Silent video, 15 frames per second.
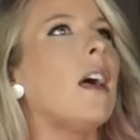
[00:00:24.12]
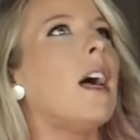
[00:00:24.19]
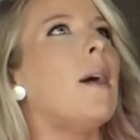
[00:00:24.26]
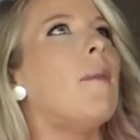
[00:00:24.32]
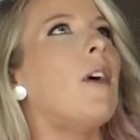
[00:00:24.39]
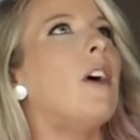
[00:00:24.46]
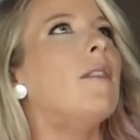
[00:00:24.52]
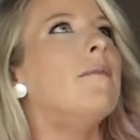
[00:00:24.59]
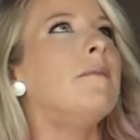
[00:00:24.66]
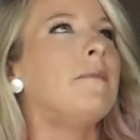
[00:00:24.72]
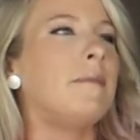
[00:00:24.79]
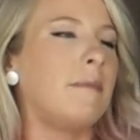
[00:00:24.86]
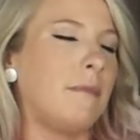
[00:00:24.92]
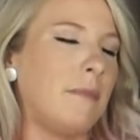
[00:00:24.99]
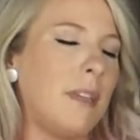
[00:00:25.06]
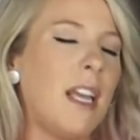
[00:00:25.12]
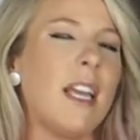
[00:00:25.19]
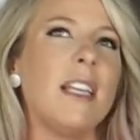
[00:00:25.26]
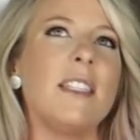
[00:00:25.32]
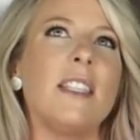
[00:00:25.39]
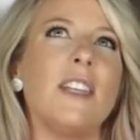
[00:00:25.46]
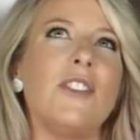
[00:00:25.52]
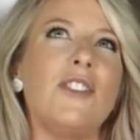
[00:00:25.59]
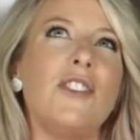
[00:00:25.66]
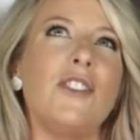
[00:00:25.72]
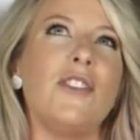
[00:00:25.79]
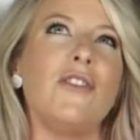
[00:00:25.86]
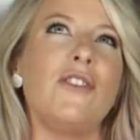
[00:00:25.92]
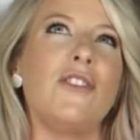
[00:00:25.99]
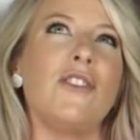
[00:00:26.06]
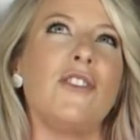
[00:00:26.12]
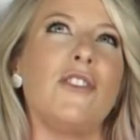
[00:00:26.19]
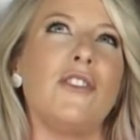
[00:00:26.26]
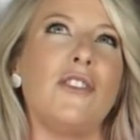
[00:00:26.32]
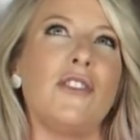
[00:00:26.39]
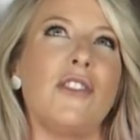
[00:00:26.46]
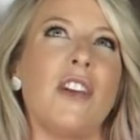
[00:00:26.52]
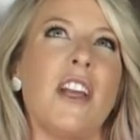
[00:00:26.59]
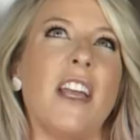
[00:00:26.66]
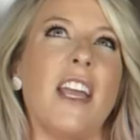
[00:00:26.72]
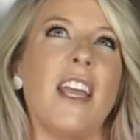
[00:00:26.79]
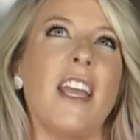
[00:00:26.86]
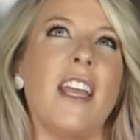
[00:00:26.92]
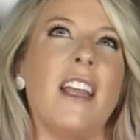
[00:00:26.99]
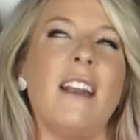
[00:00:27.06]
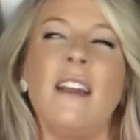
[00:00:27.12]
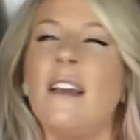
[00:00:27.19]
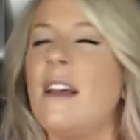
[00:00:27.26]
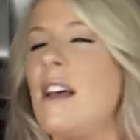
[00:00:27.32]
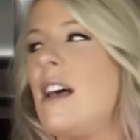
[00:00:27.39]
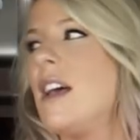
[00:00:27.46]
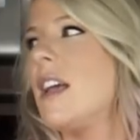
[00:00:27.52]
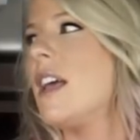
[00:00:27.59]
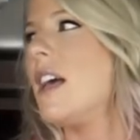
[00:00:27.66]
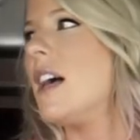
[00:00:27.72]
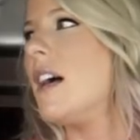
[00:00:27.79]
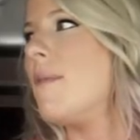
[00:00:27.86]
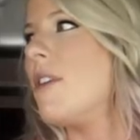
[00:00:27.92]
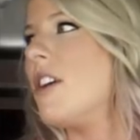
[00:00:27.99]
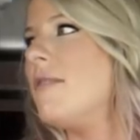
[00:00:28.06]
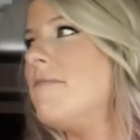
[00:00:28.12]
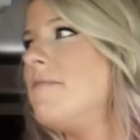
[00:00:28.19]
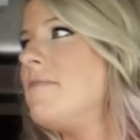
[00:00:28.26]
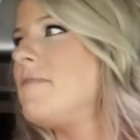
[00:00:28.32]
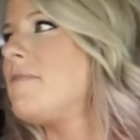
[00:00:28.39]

Come on. It's a choo-choo train. Come on.